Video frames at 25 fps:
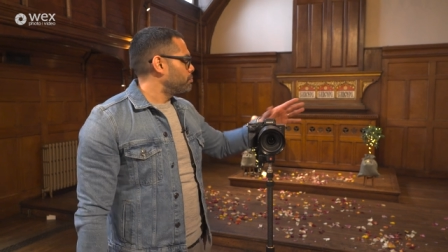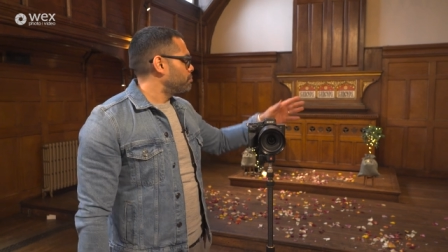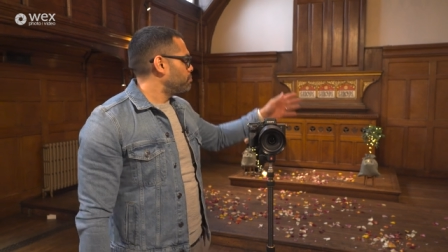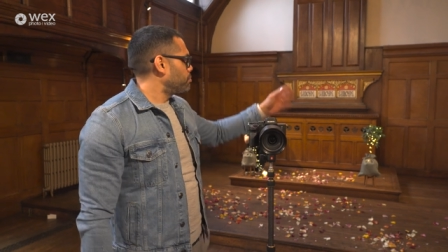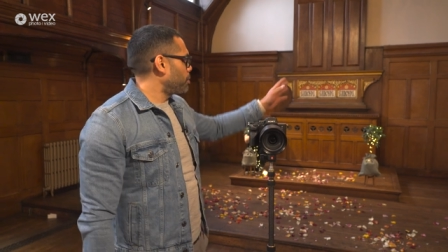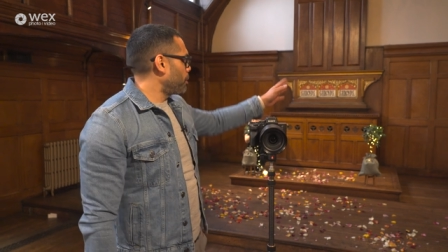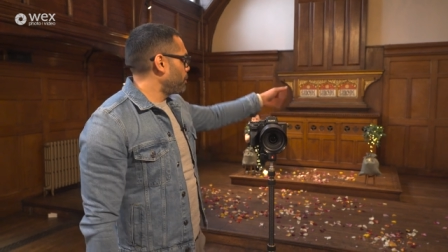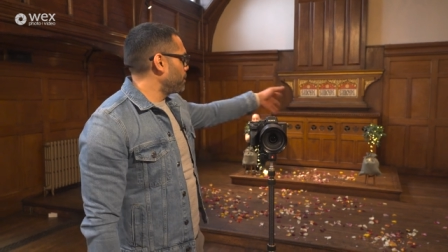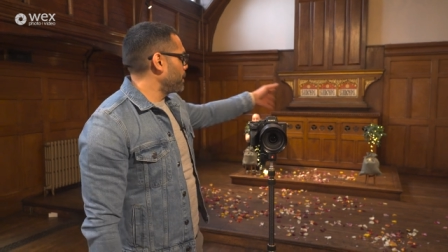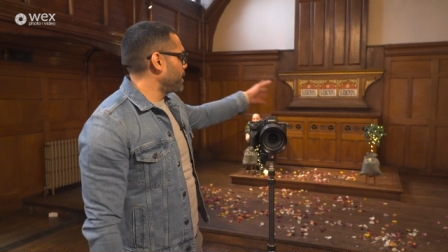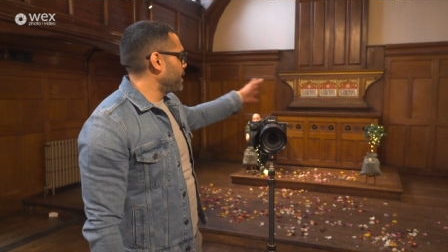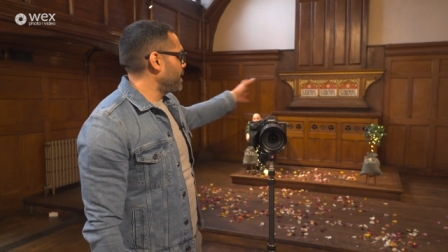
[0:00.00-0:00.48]

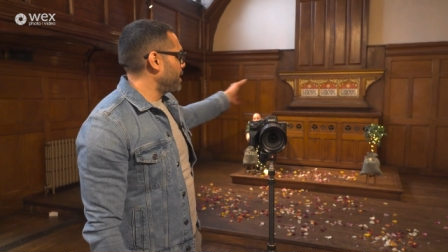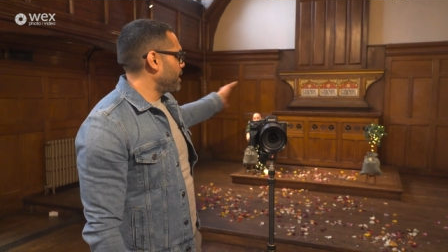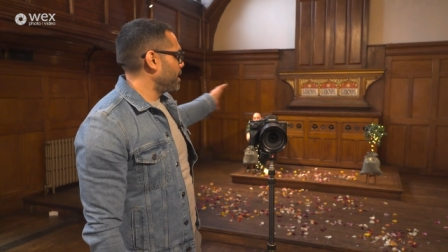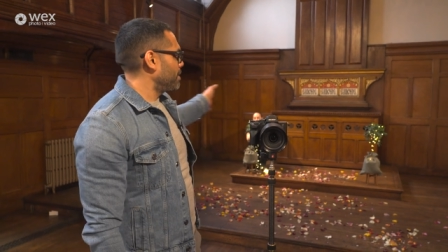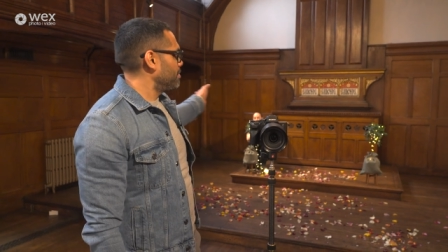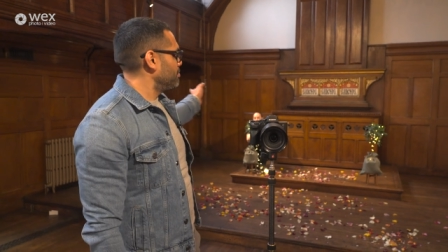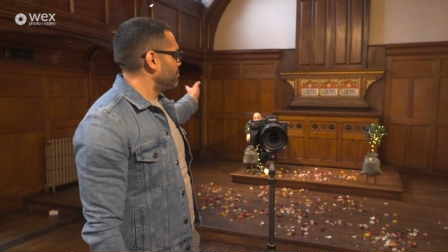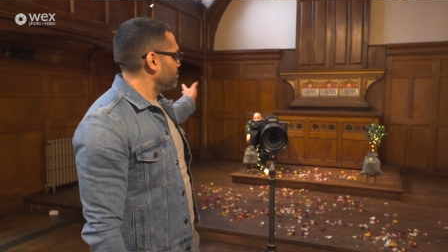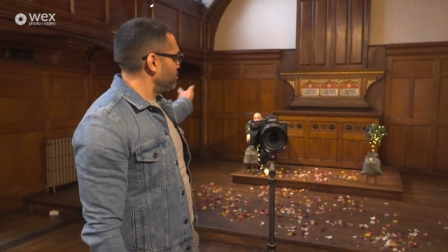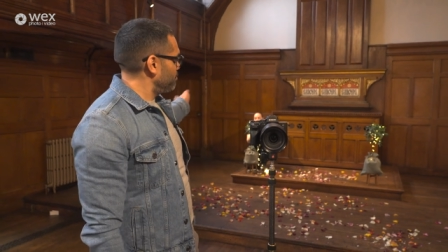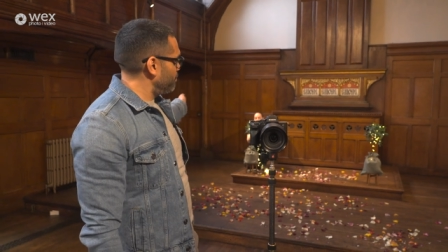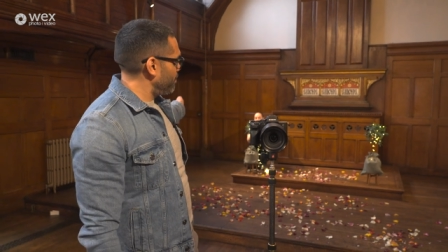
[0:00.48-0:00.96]
probably
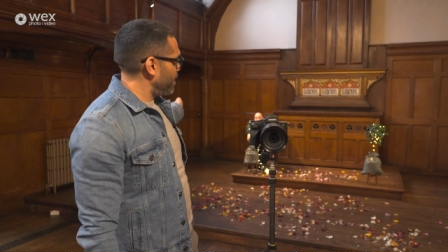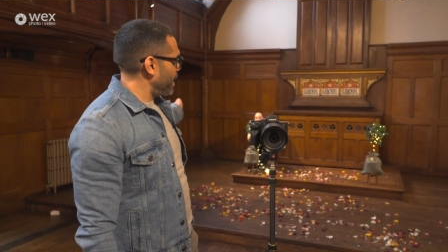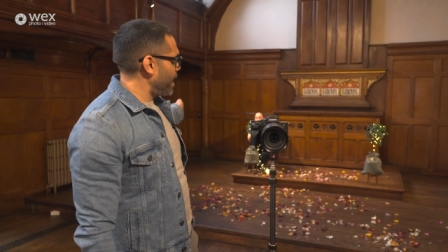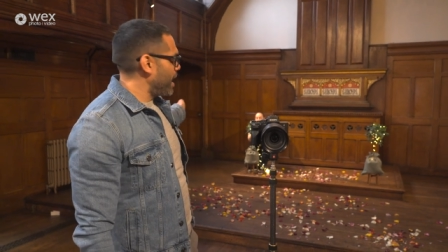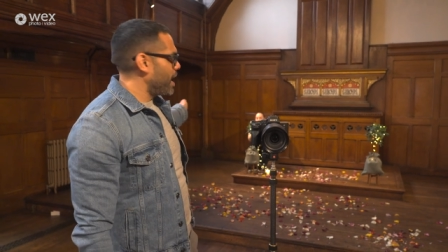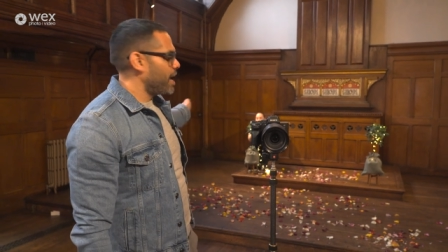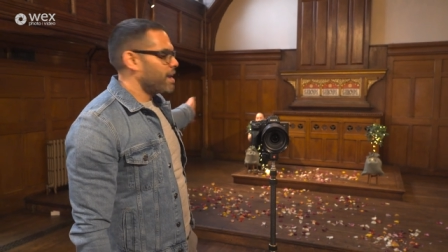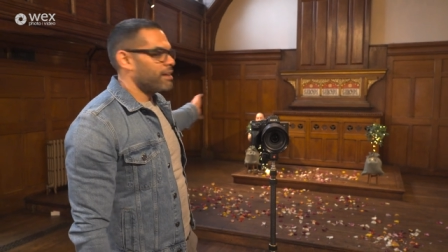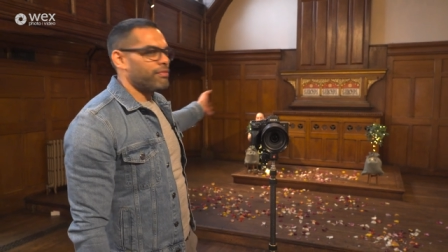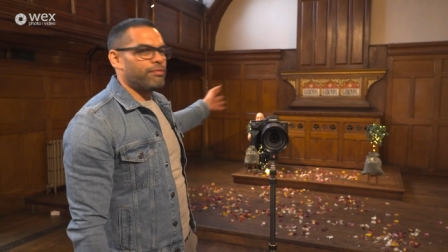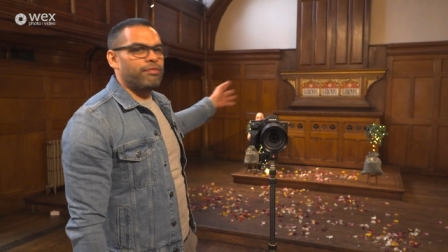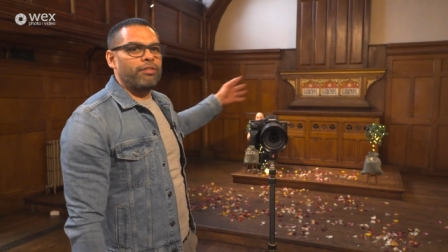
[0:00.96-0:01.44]

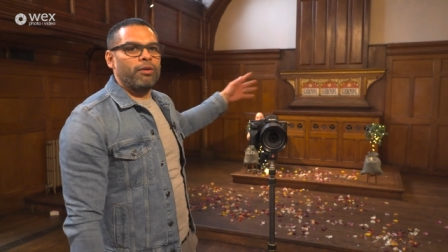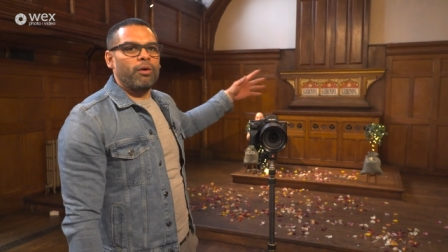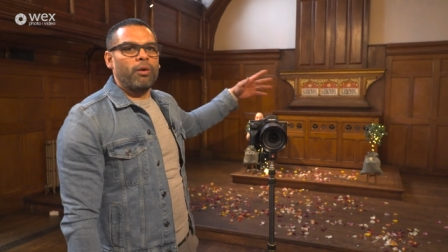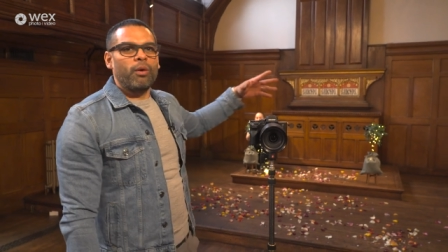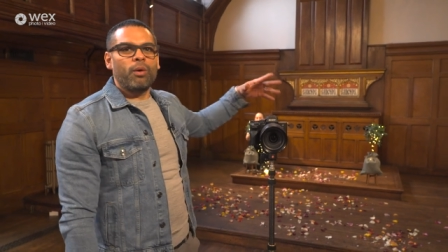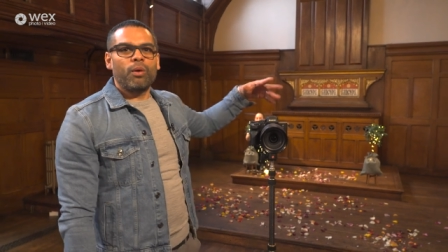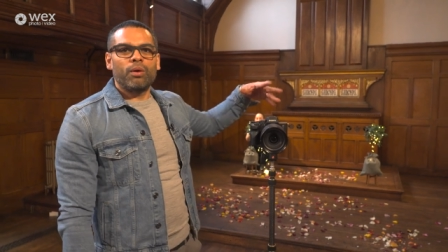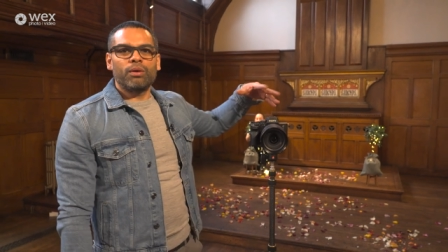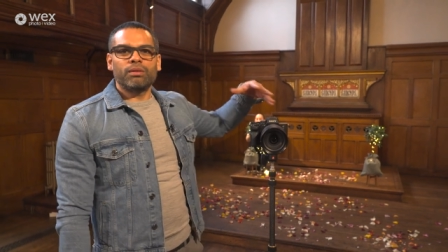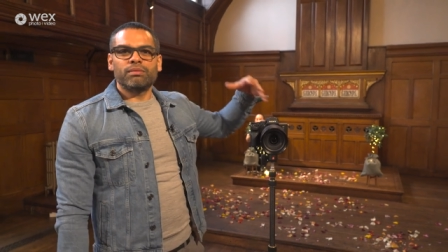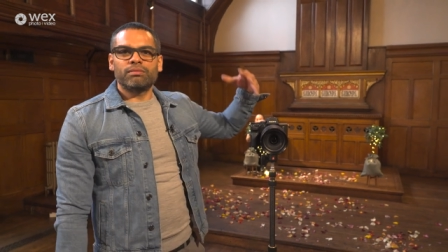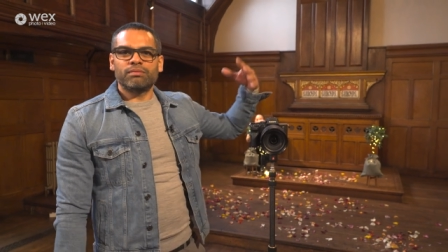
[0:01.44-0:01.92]
there
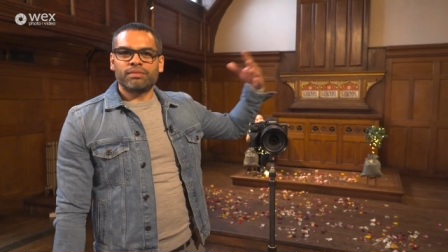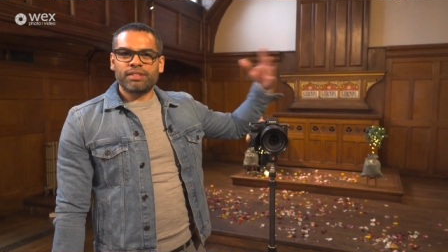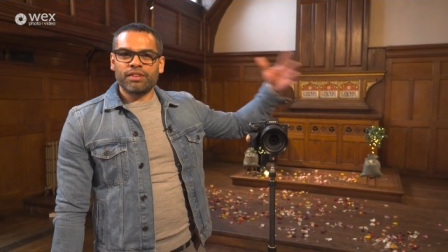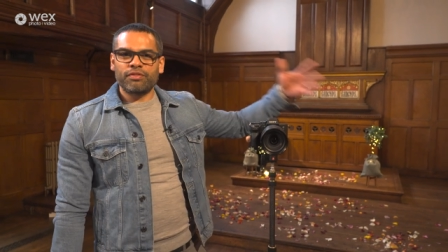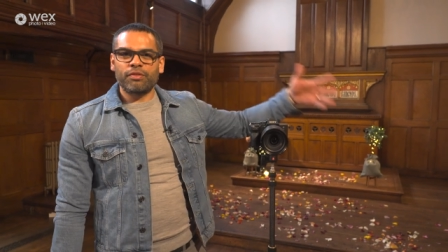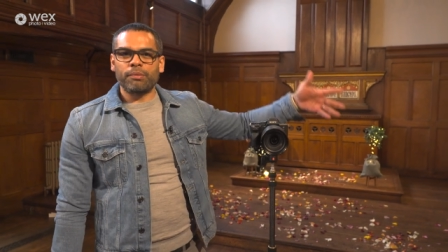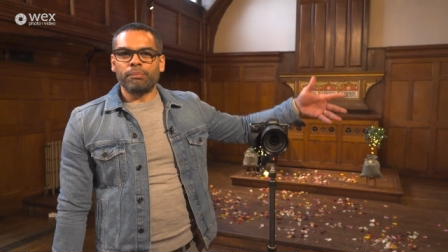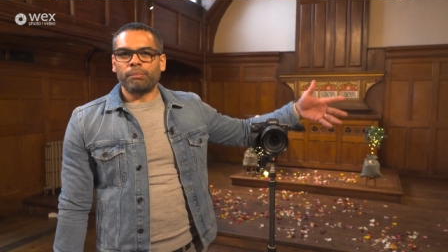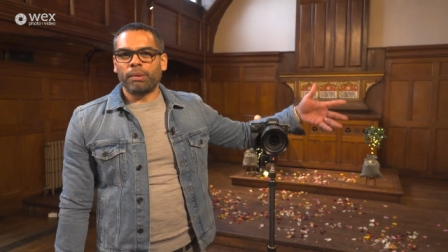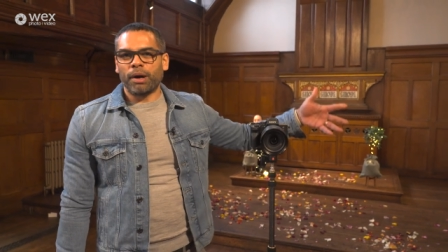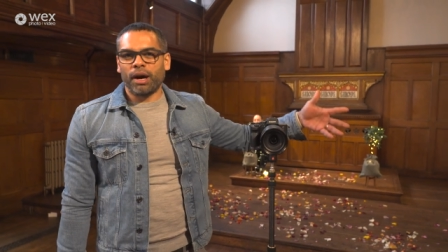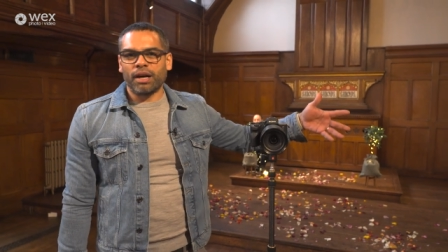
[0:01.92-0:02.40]
for
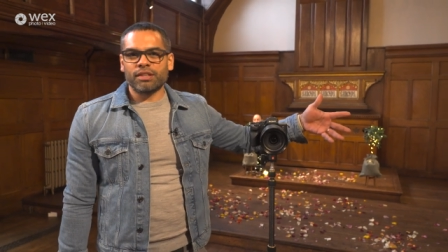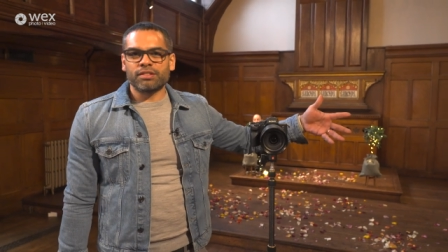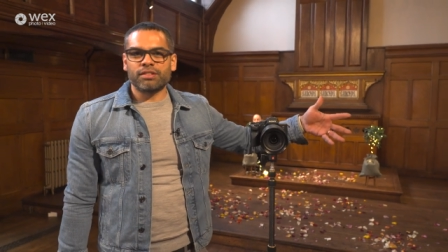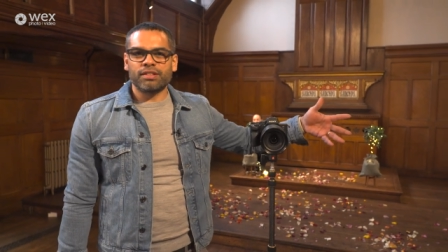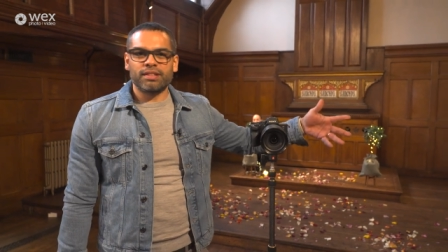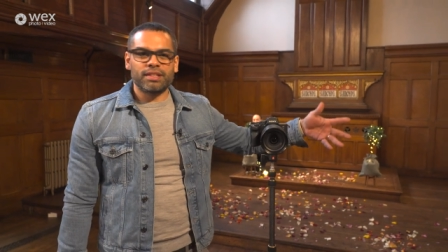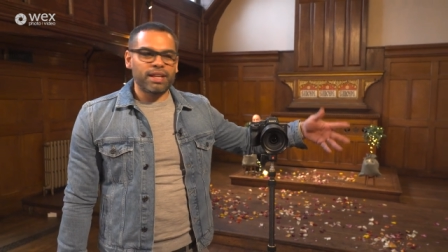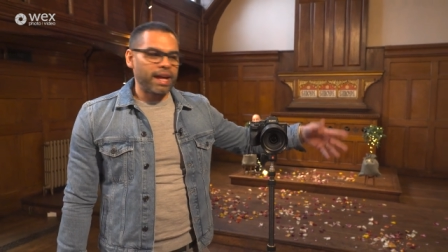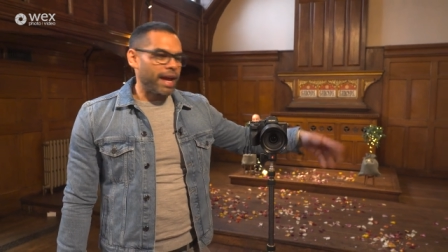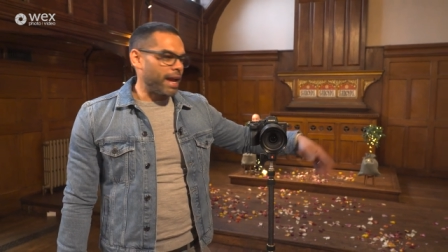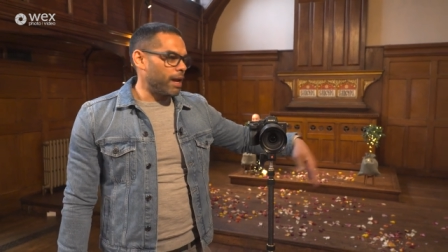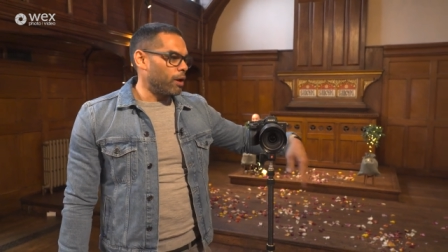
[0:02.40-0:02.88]
different parts
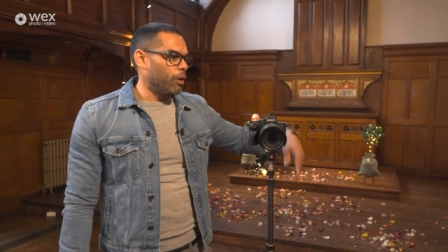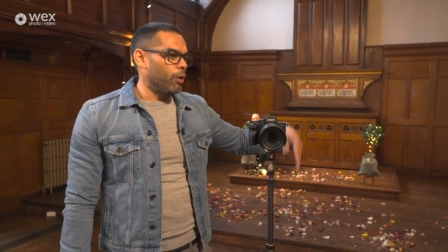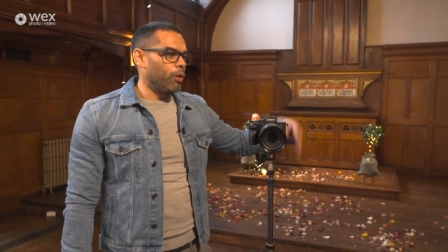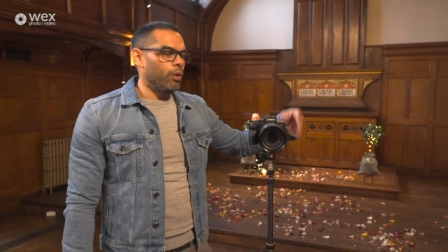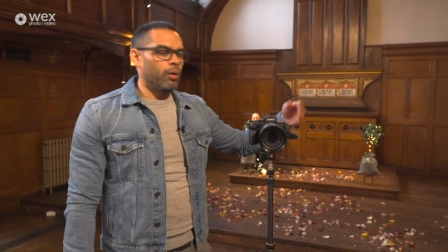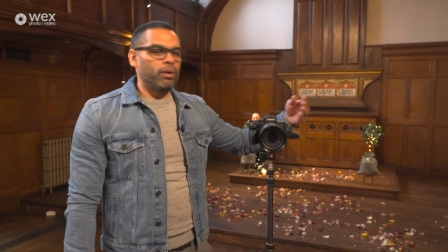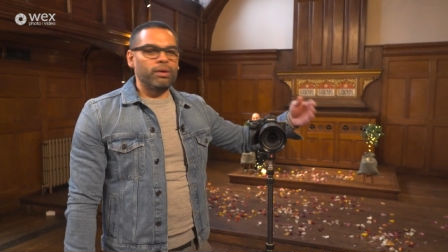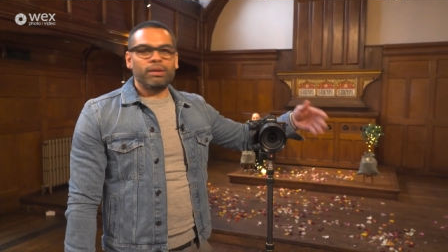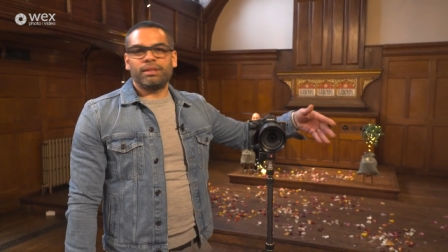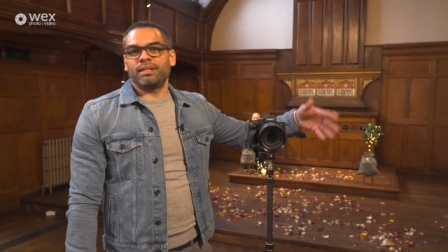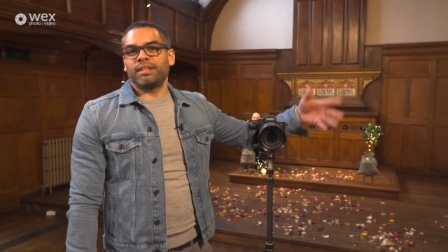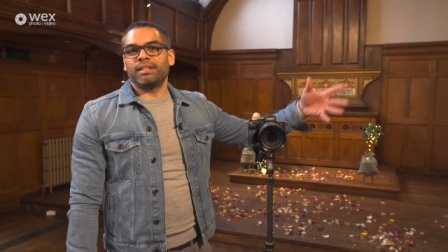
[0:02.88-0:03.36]
of the day
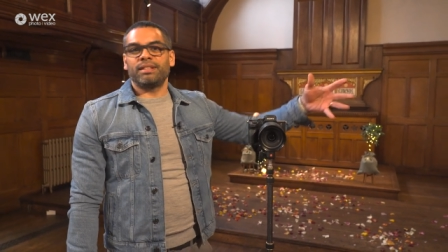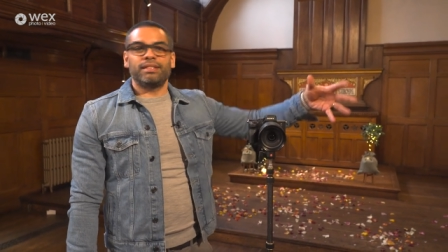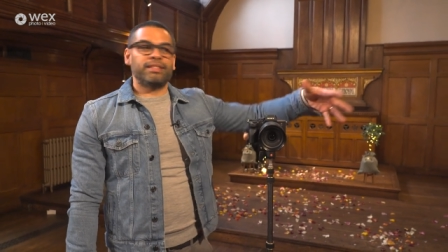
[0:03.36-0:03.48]
or